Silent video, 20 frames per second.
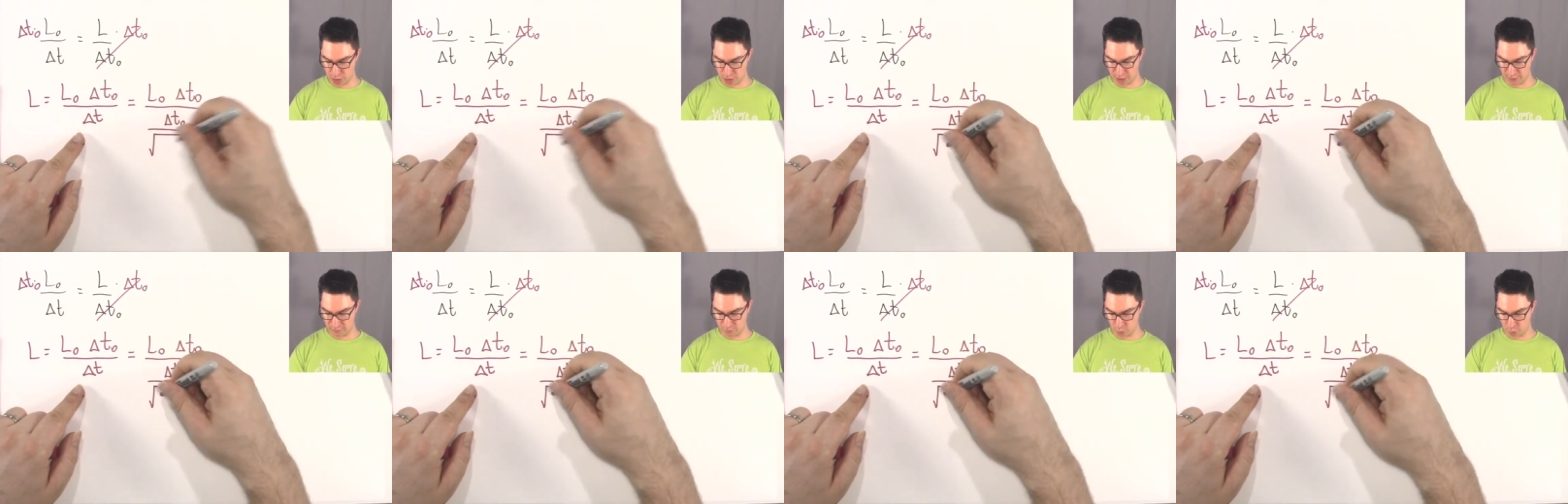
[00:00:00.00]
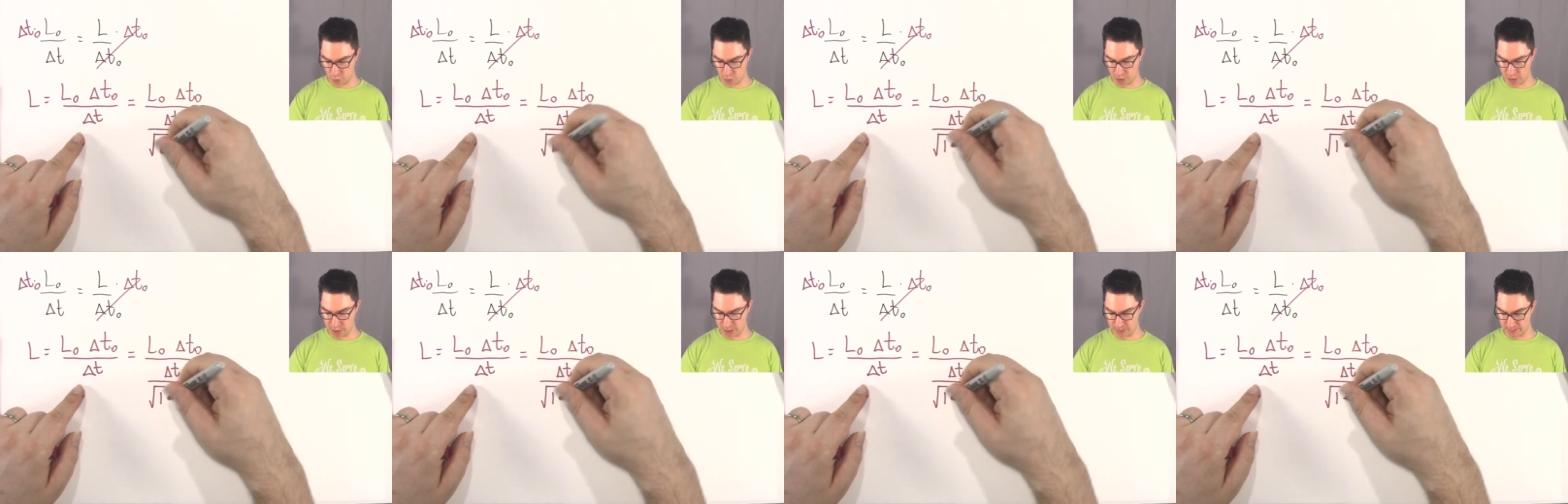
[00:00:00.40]
of
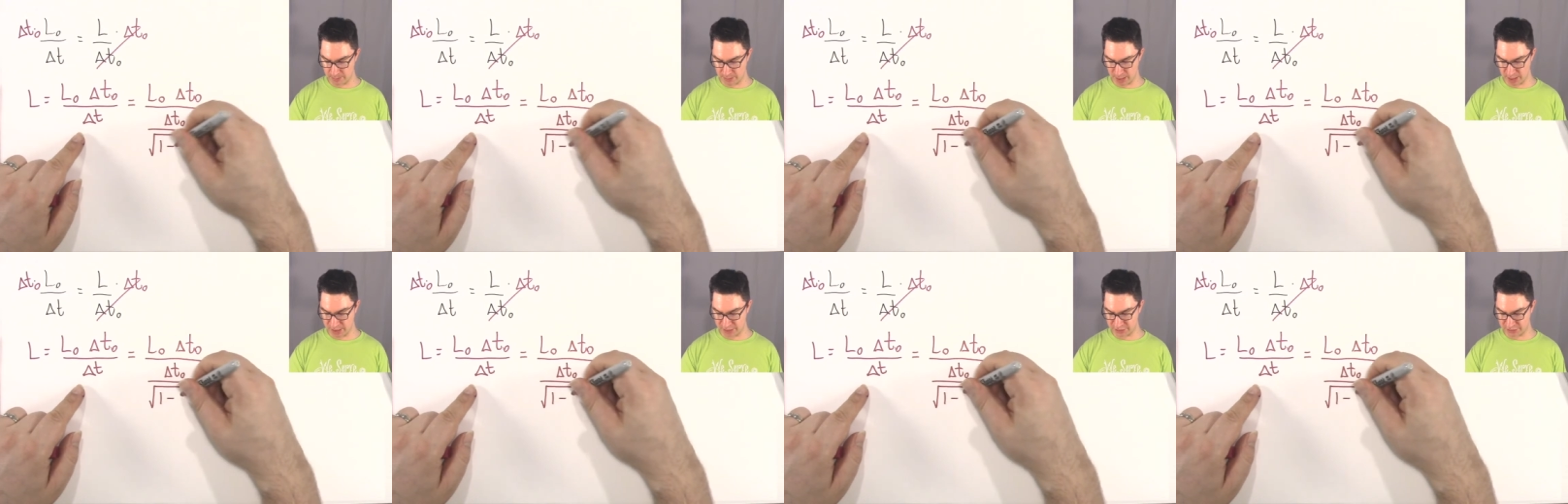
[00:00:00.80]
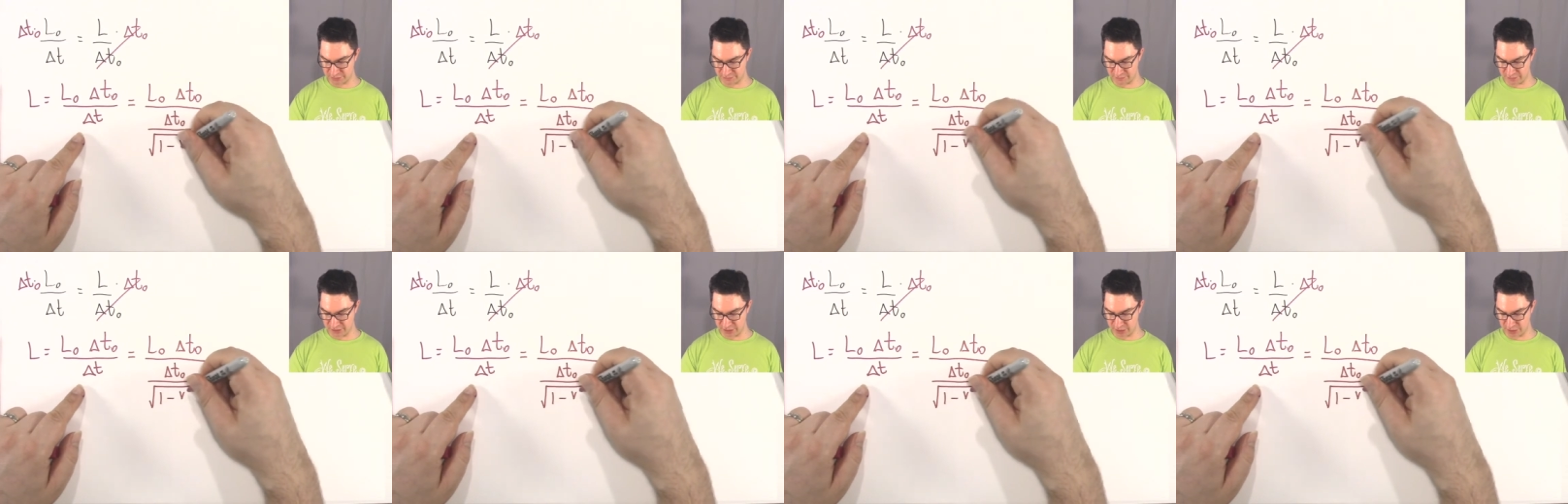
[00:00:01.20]
1 minus
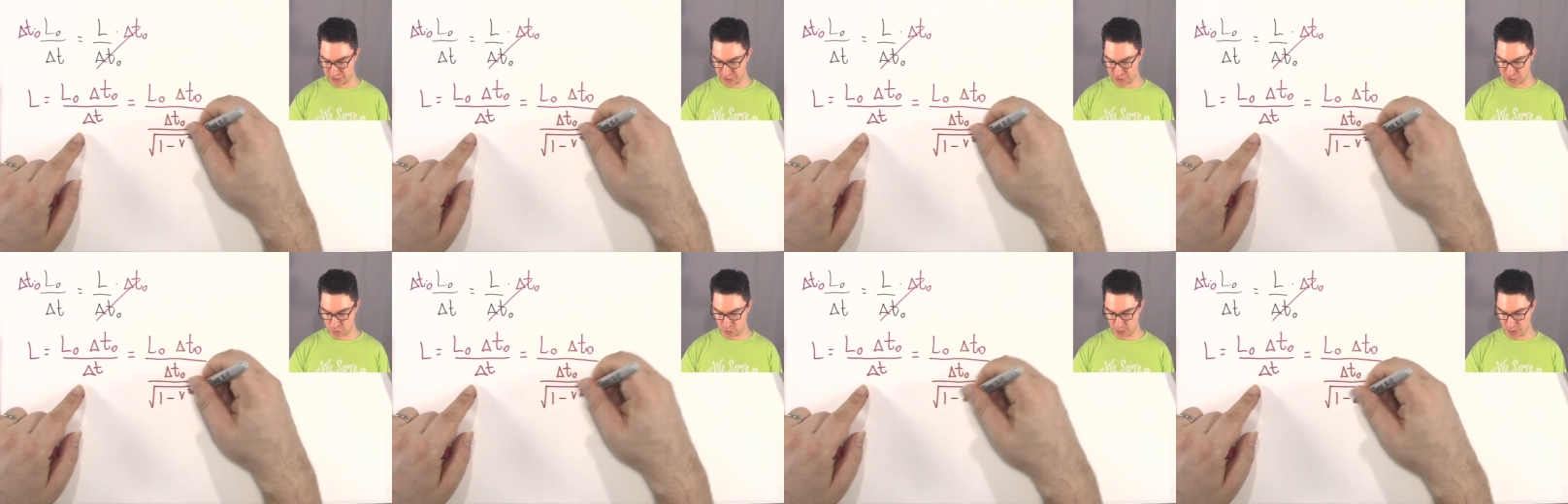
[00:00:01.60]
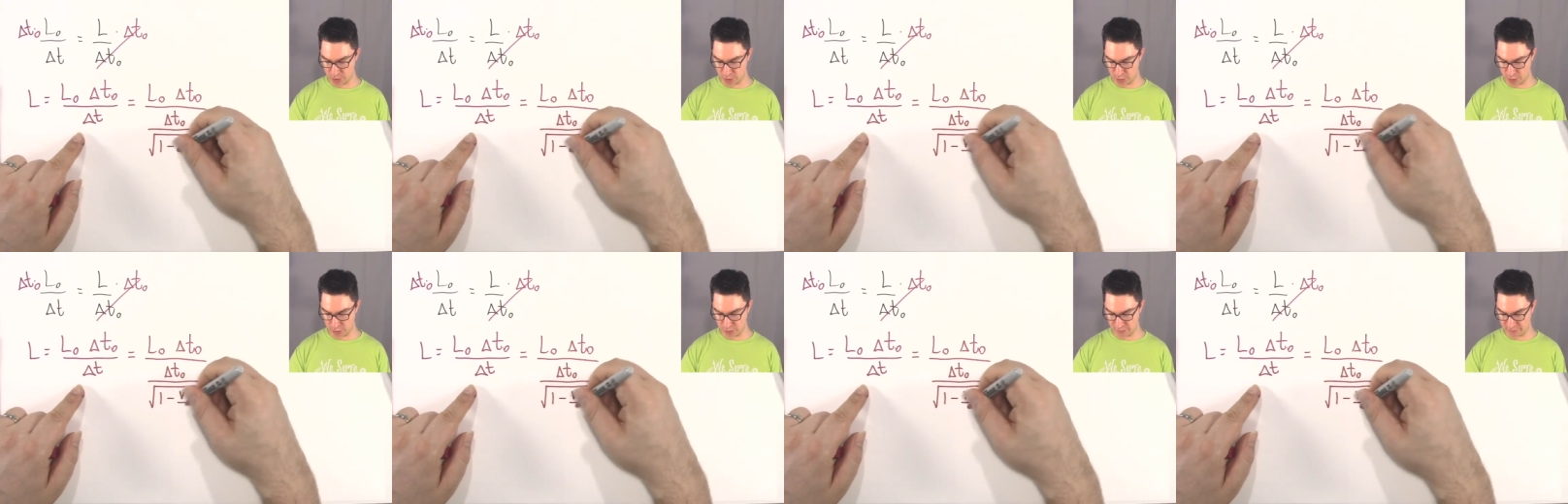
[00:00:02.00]
v
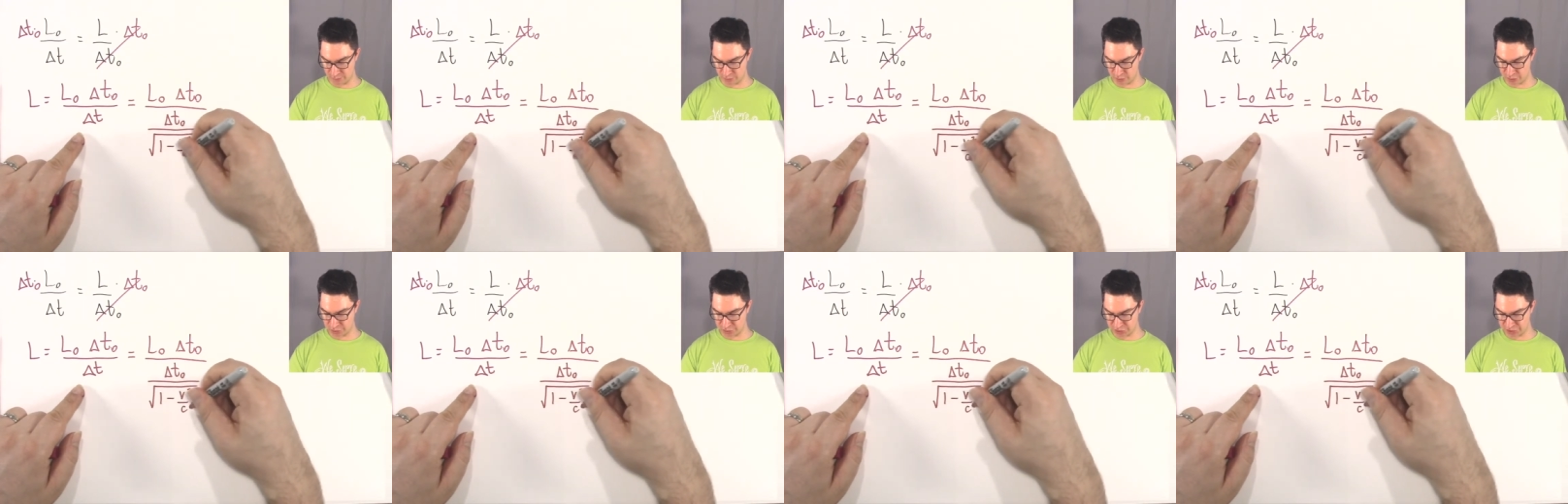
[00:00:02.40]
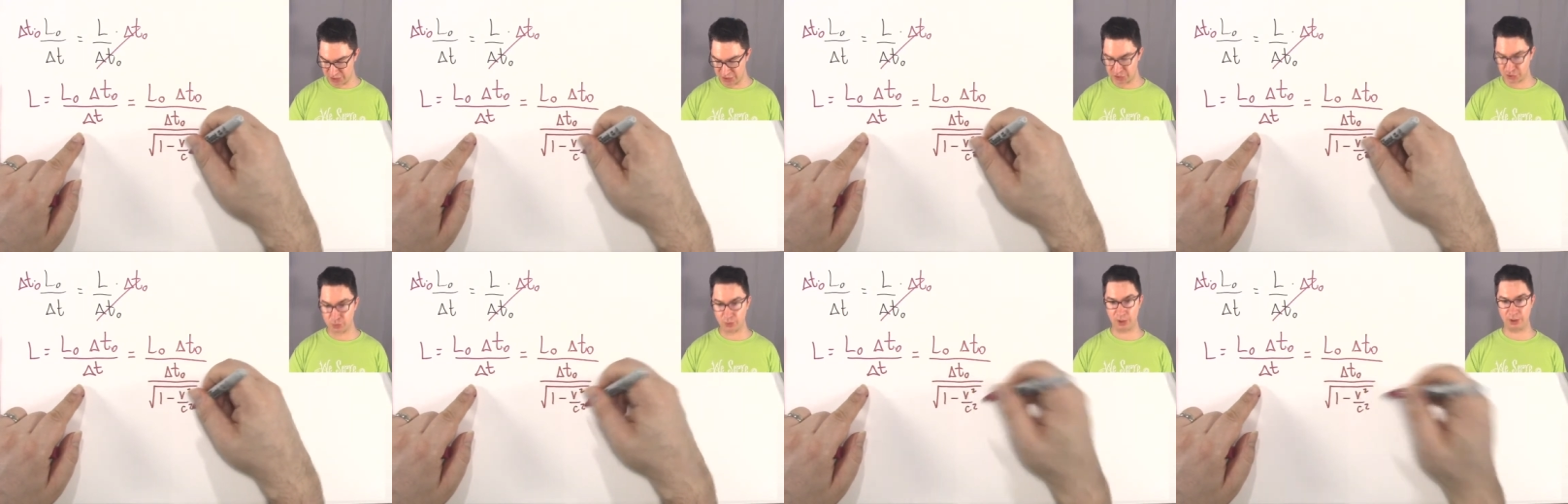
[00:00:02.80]
squared over c
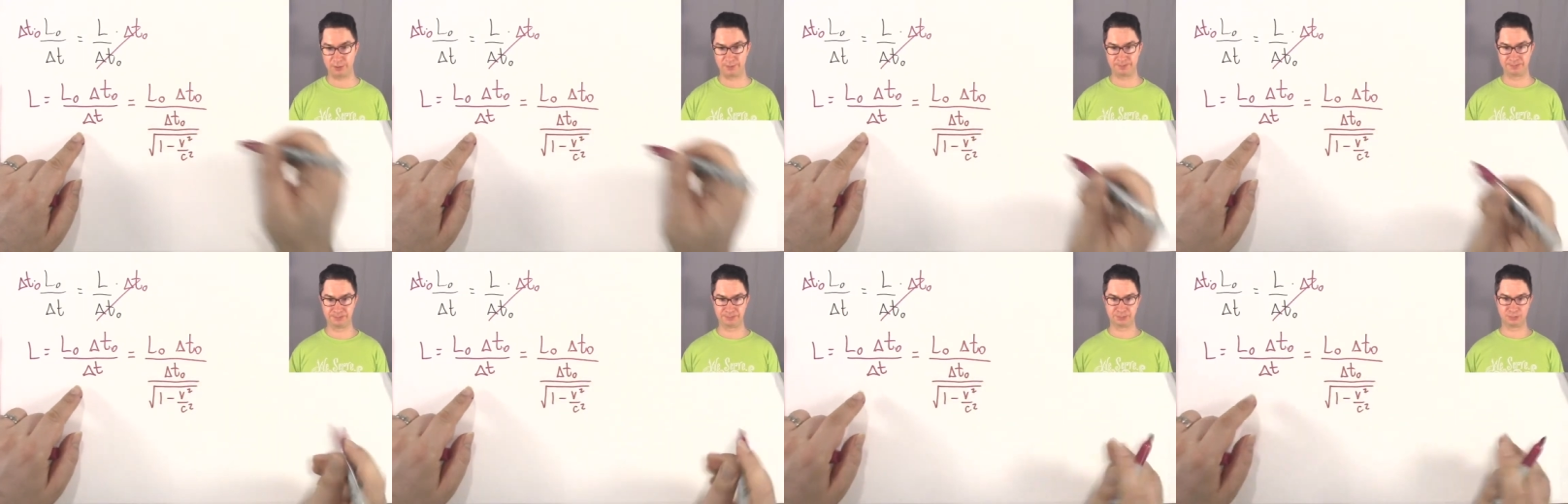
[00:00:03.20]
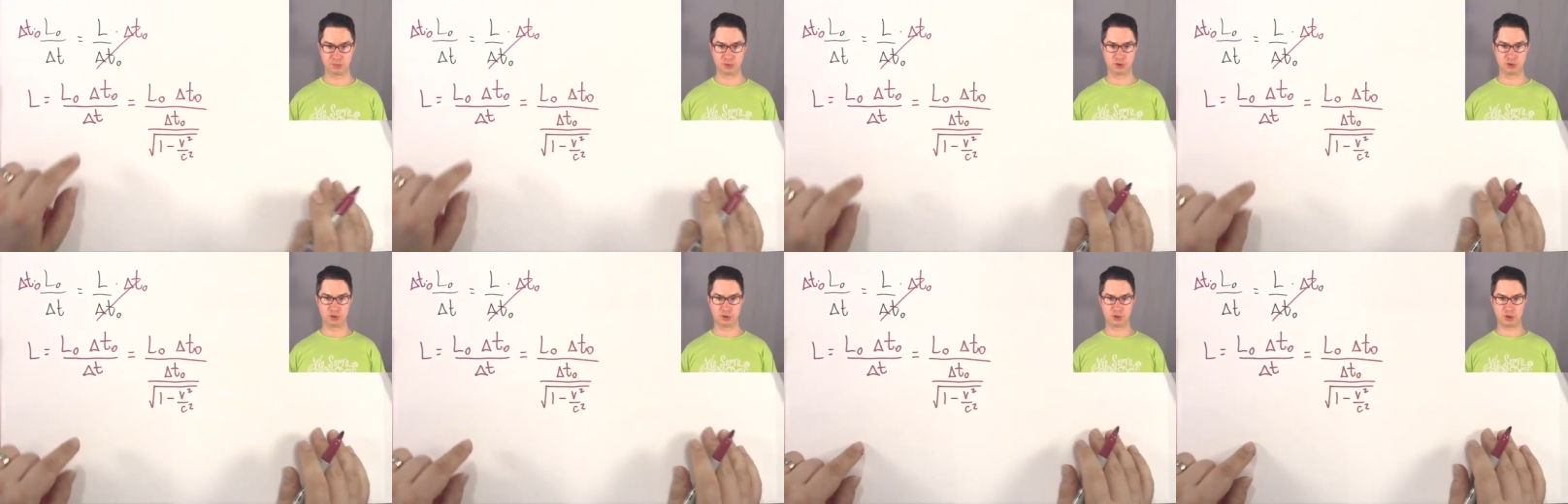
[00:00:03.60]
squared.
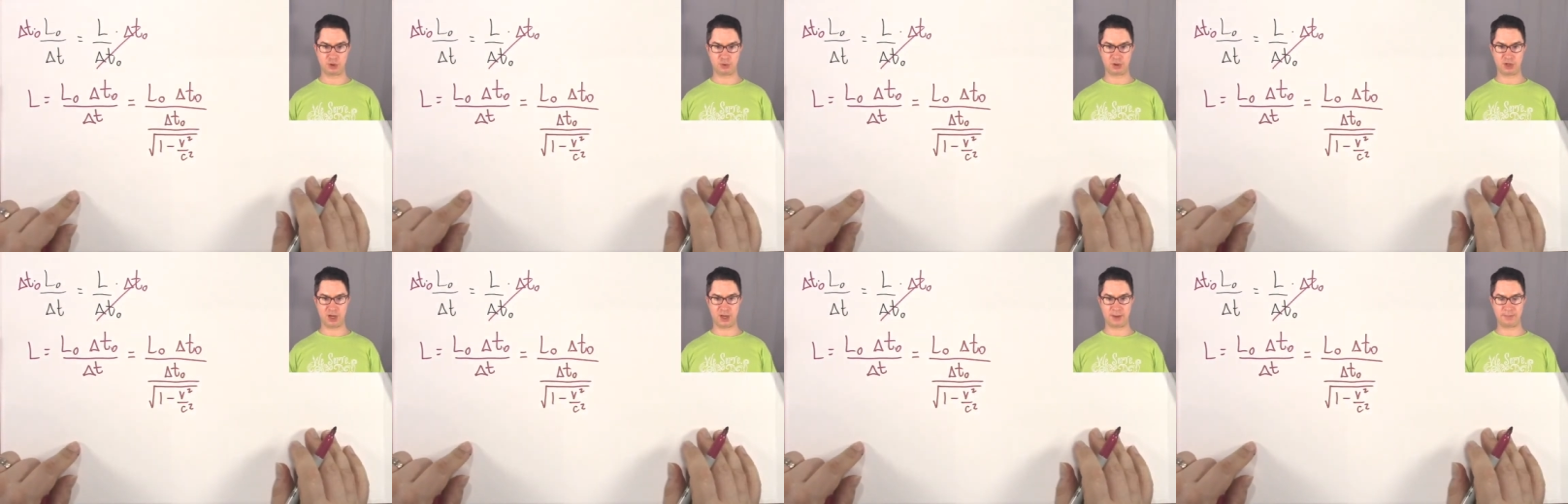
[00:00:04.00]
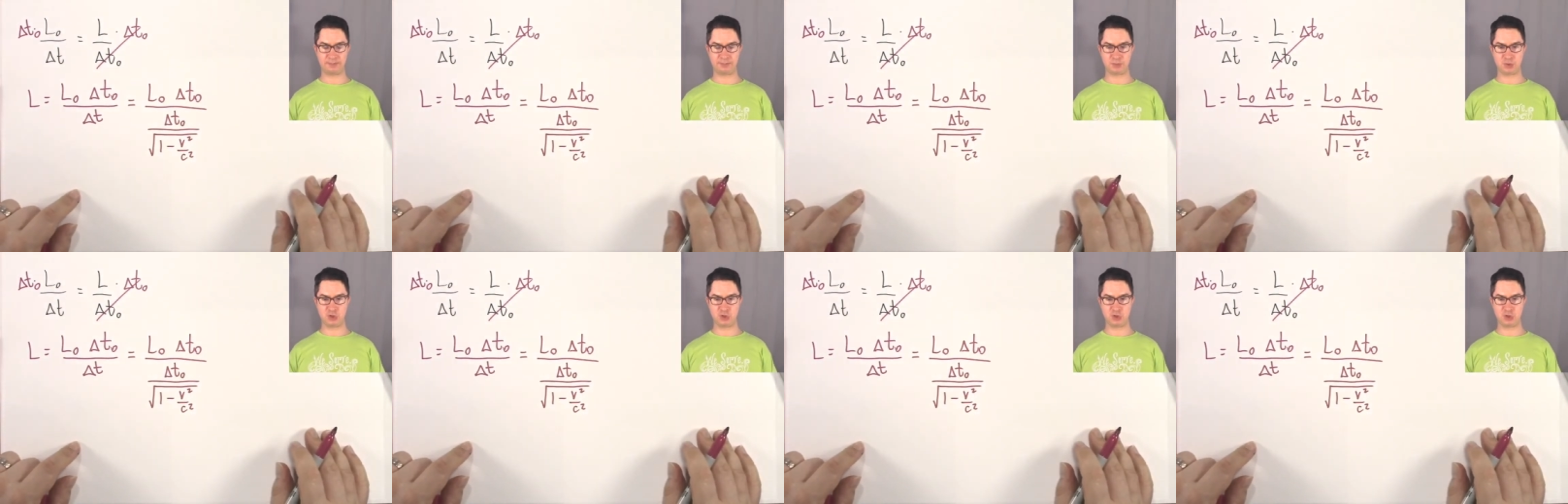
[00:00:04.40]
Okay?